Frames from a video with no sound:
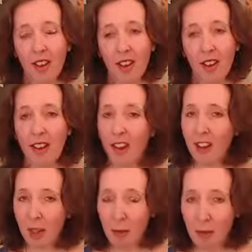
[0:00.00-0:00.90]
and had a
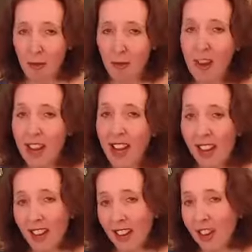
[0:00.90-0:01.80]
little bit of
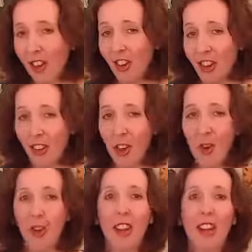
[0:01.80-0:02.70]
relaxation into your
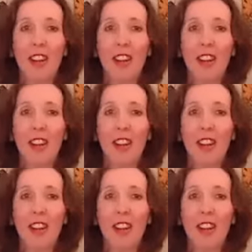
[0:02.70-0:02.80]
day.